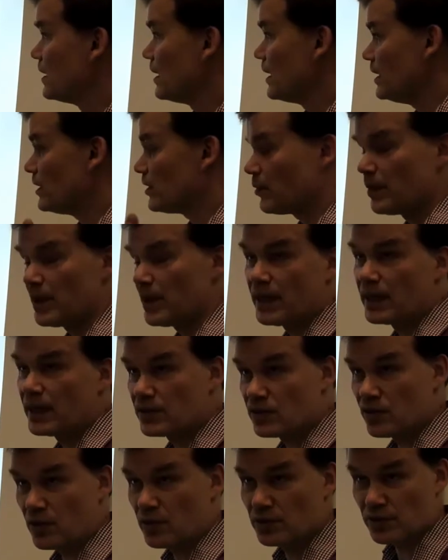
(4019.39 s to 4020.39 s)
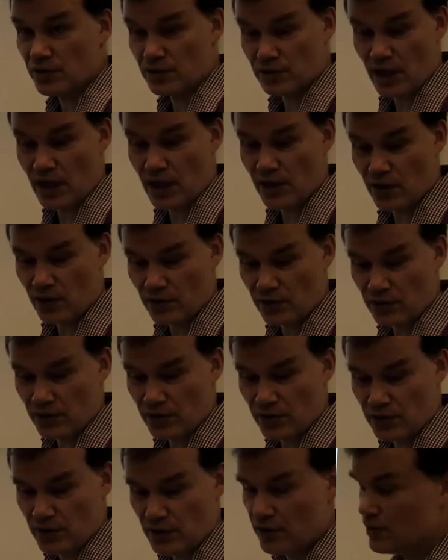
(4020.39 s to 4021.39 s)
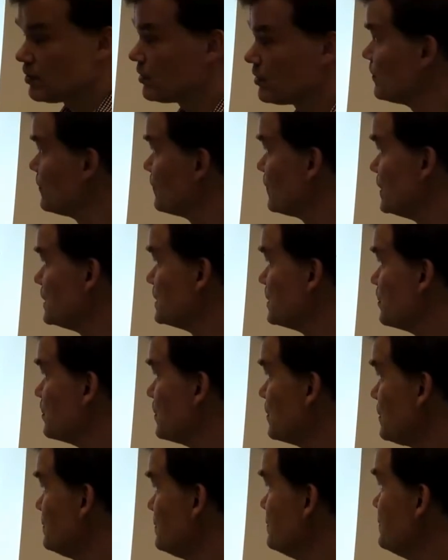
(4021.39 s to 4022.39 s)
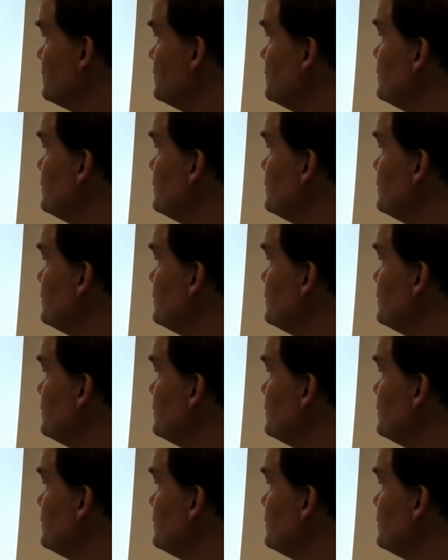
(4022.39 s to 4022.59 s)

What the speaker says: the intermediate solutions are not feasible.